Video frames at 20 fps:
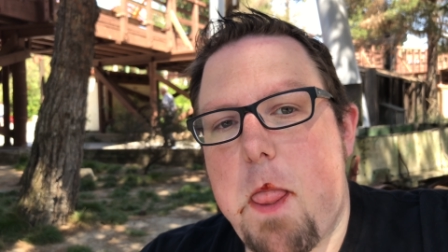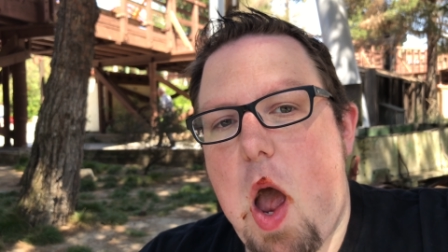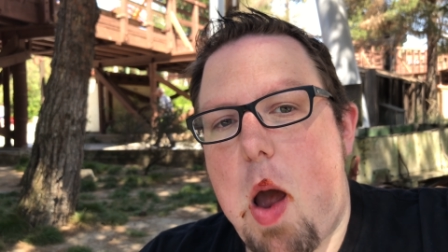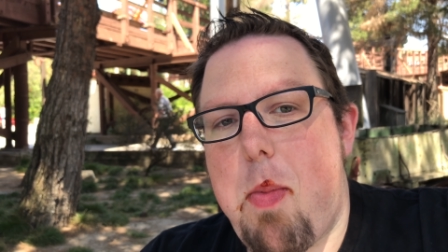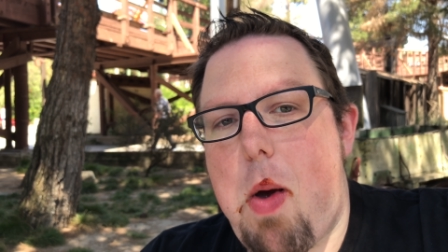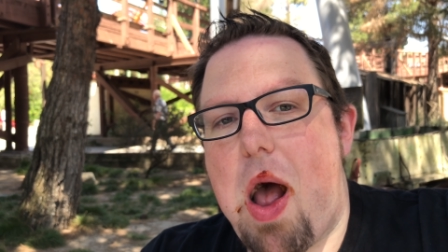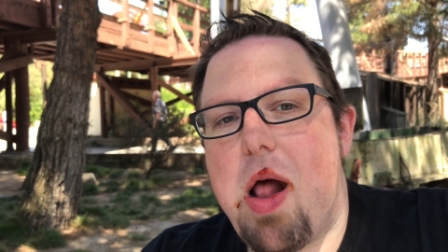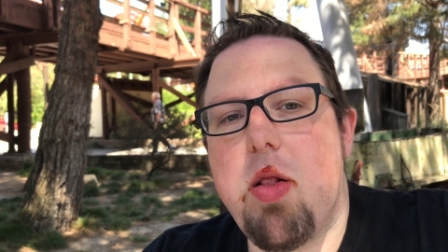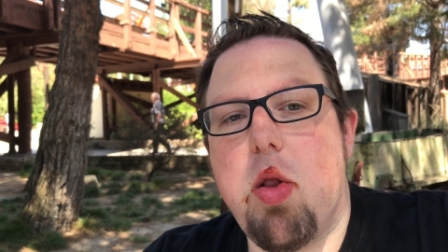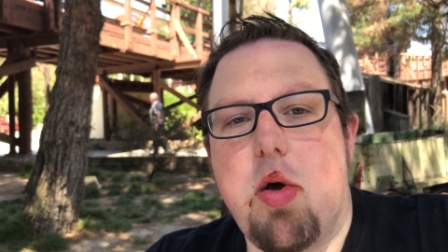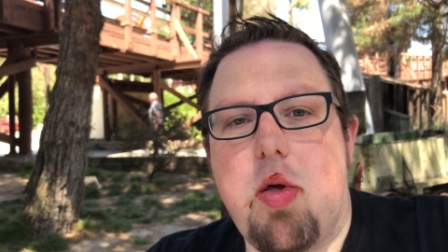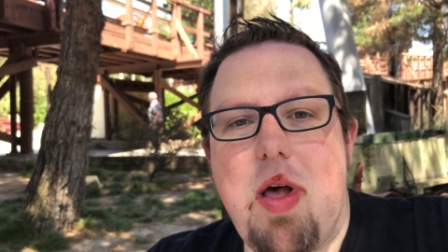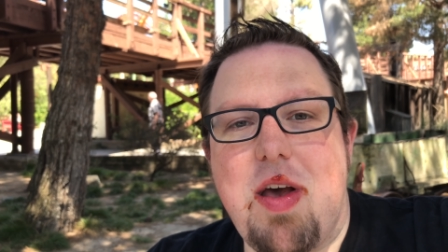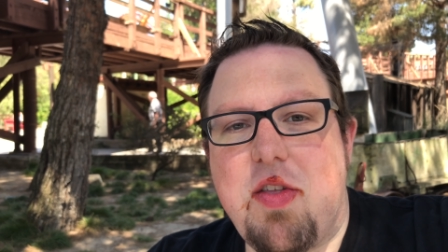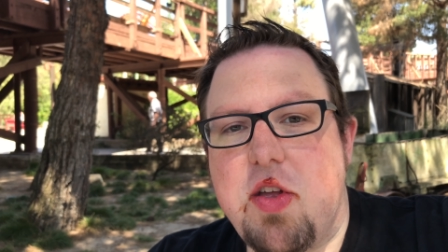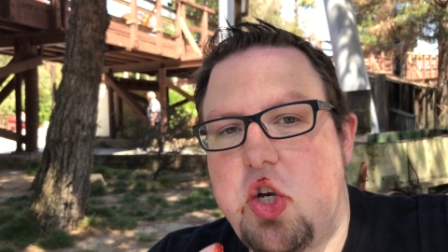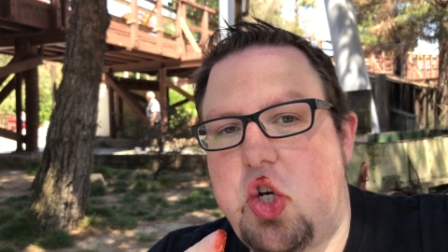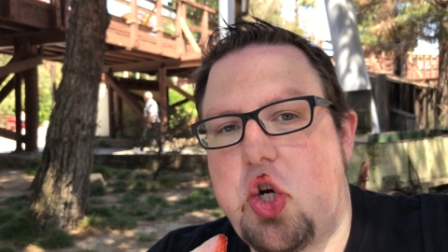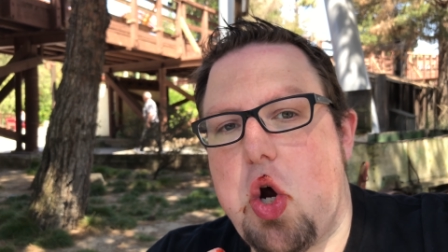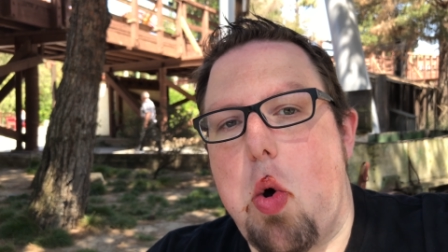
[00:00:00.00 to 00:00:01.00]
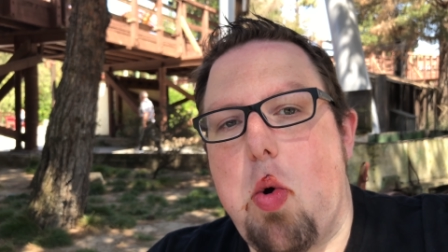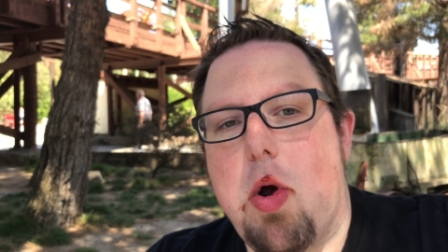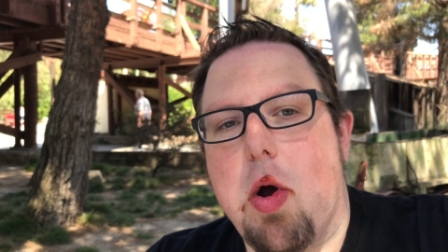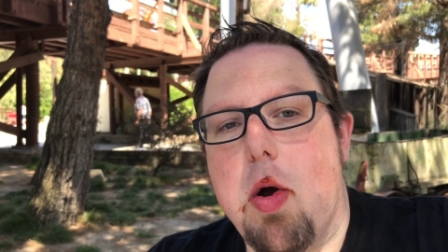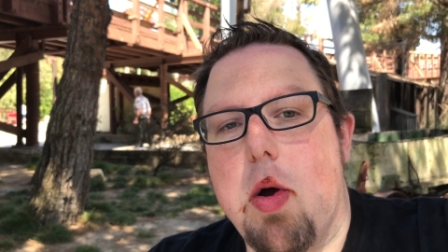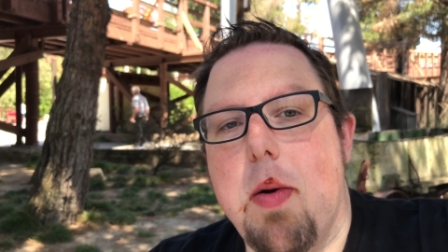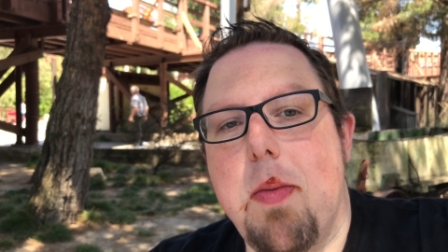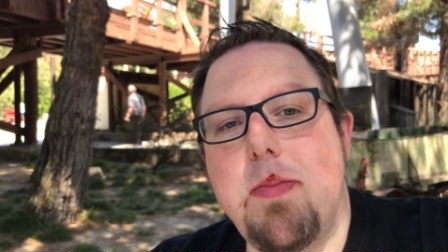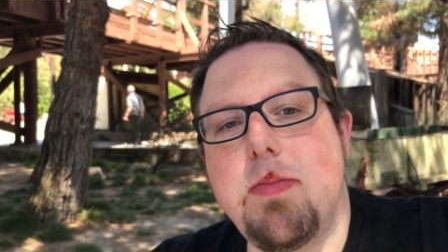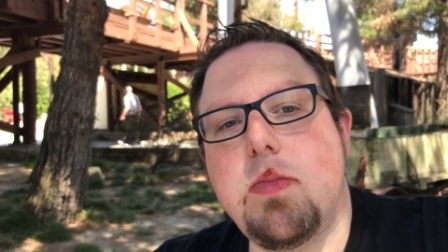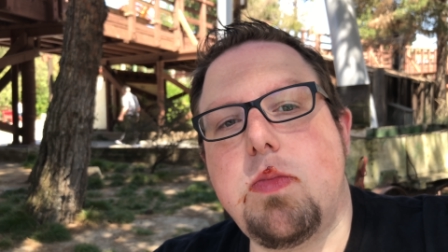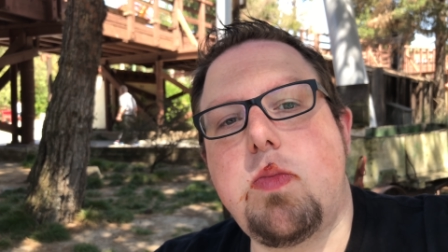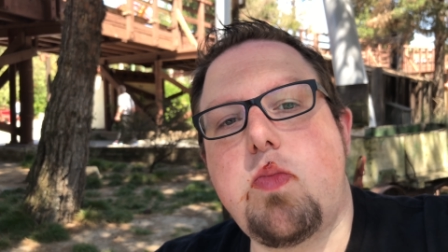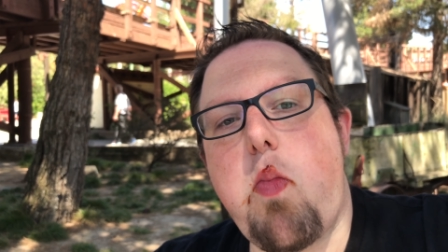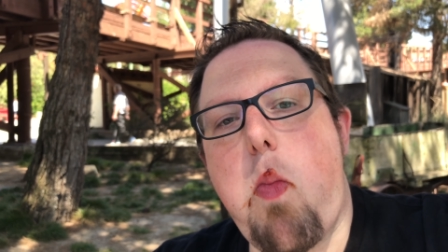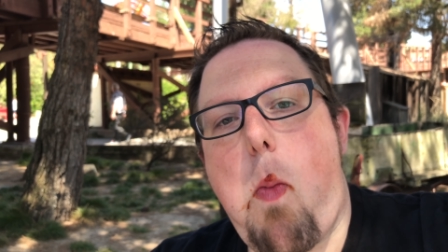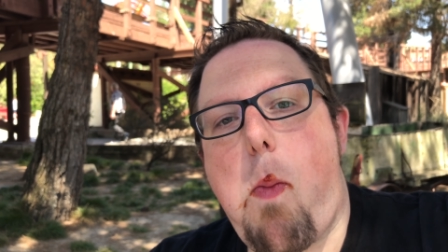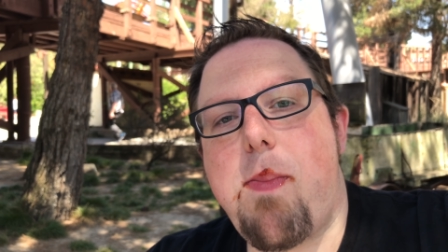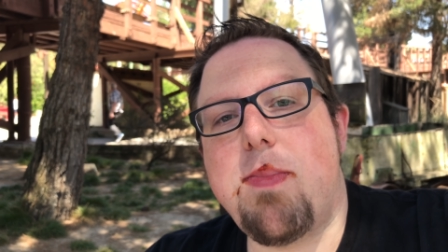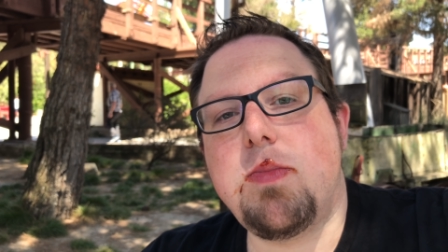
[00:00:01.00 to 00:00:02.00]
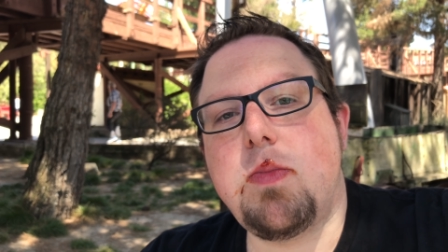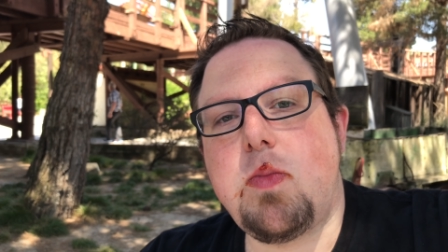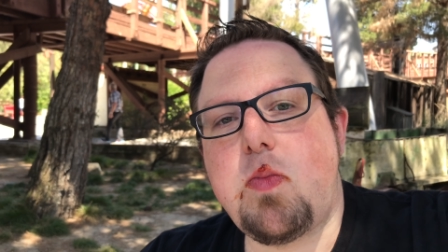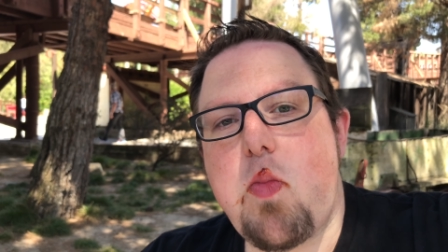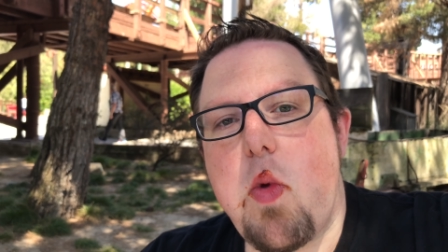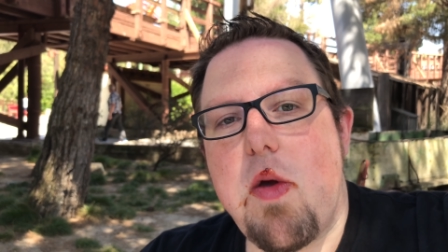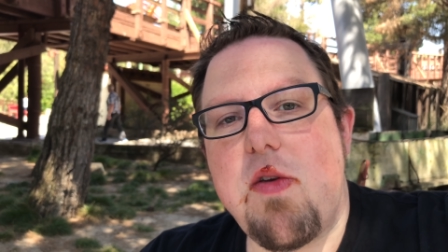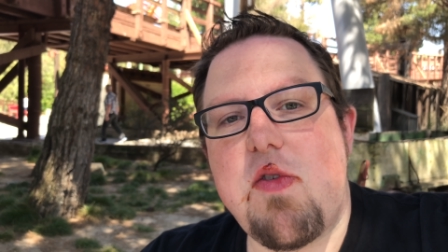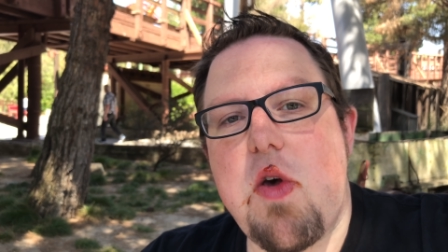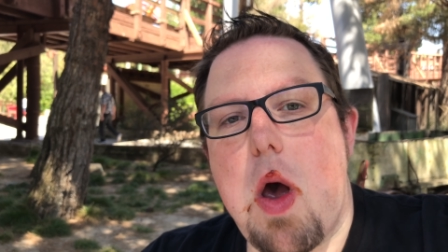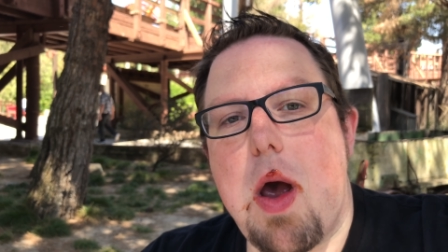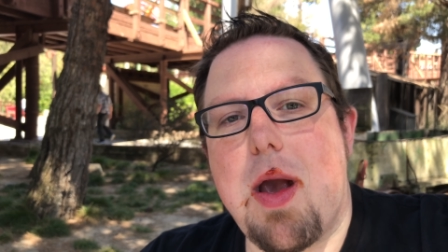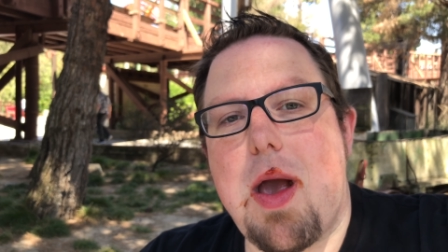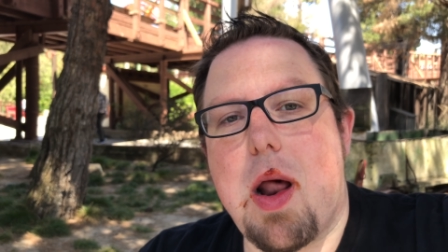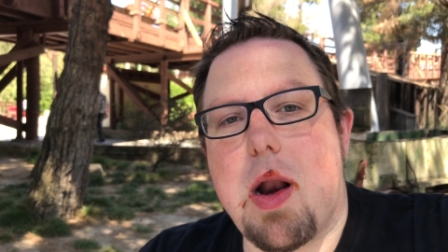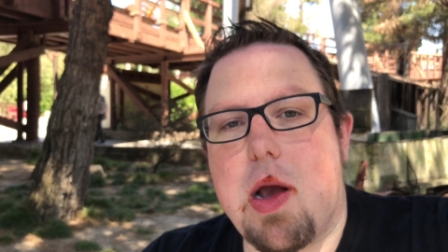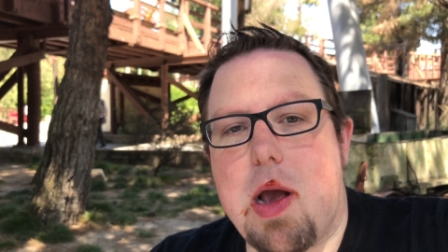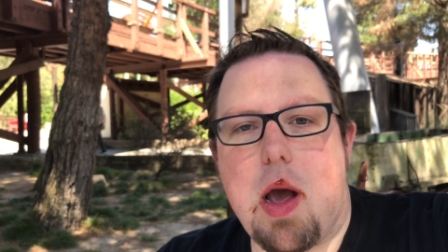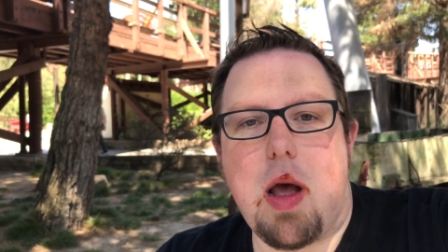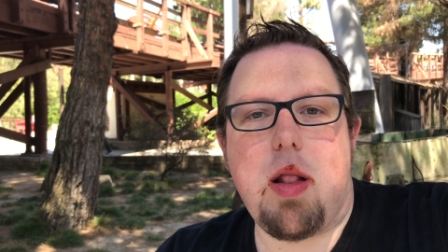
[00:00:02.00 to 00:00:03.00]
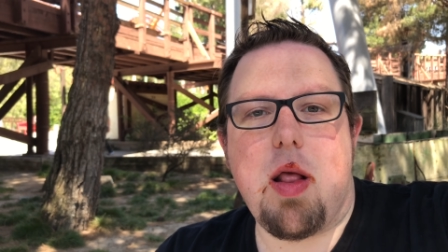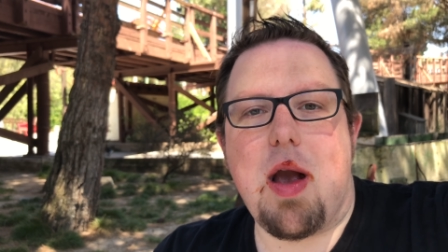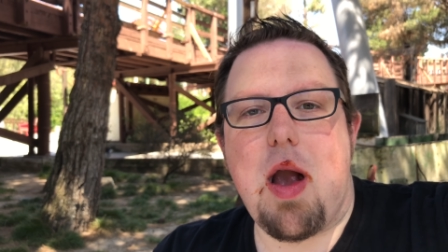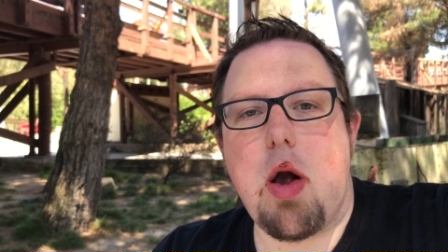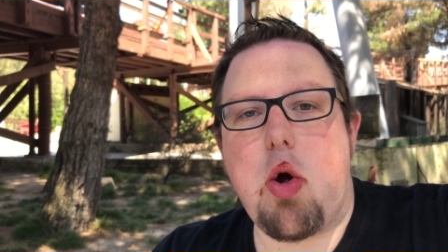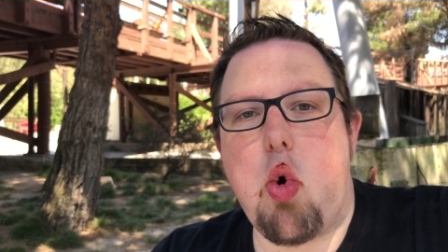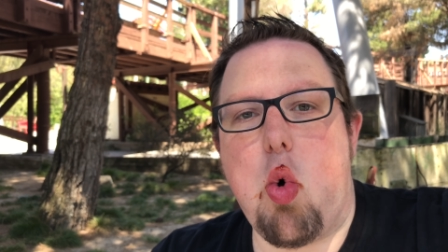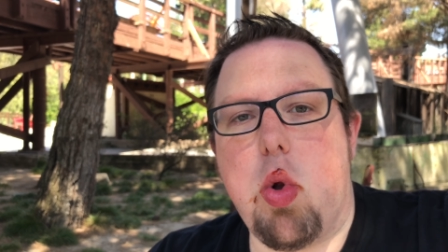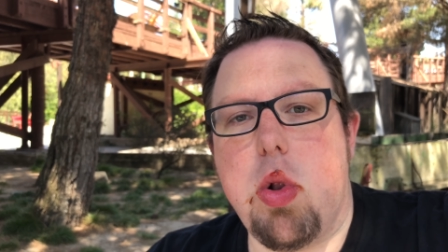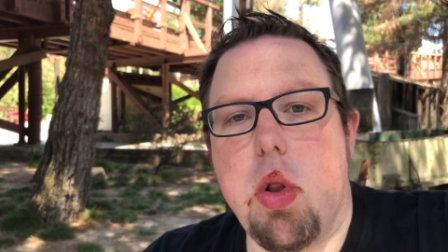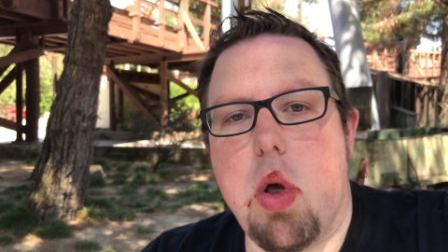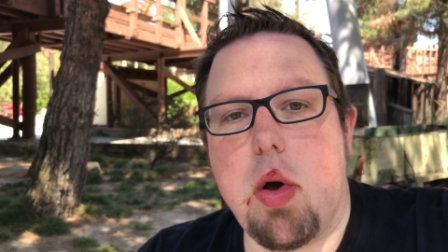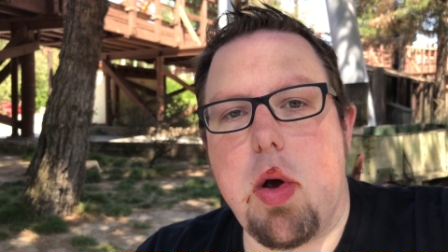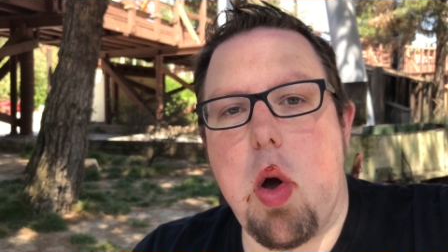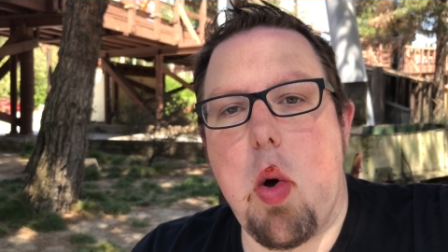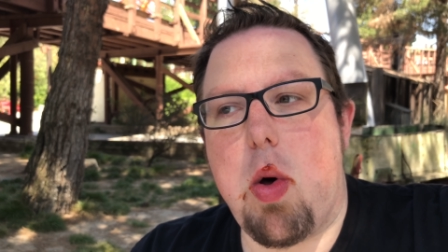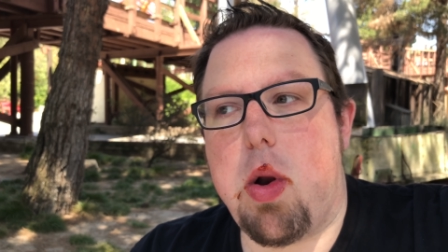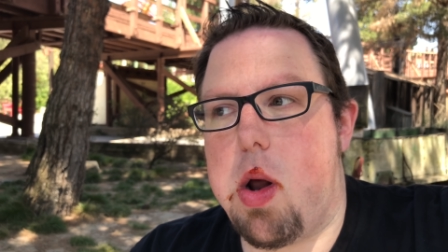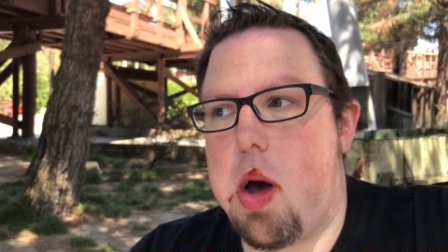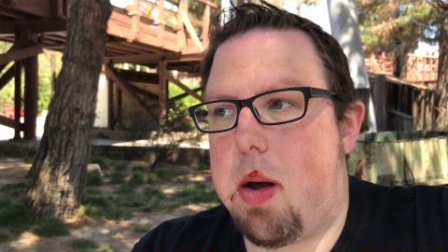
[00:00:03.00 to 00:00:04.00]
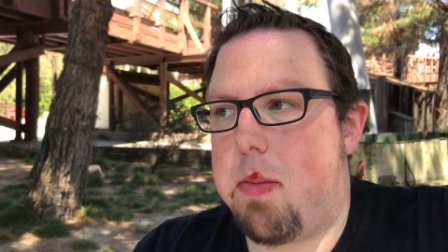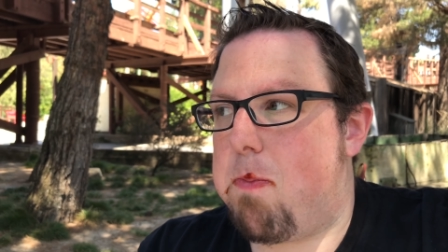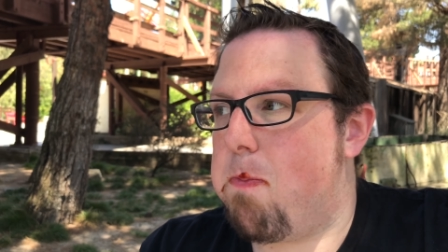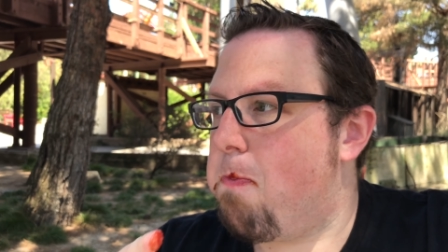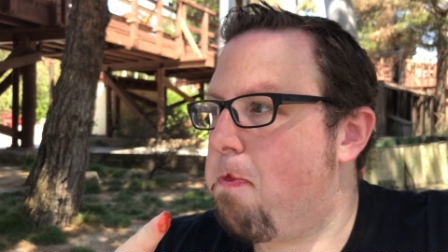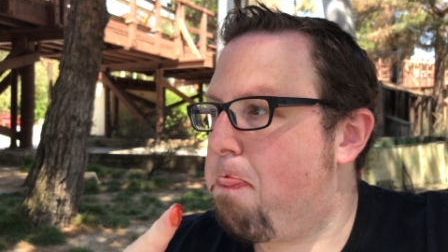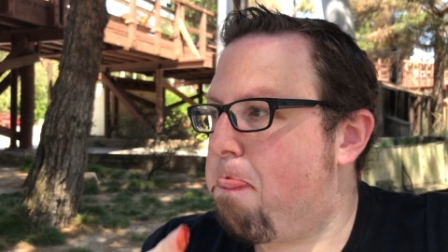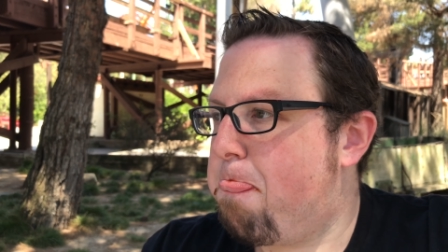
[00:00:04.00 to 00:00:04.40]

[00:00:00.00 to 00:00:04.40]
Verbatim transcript: I, I look like the Joker, so I kind of got like a cool look going on.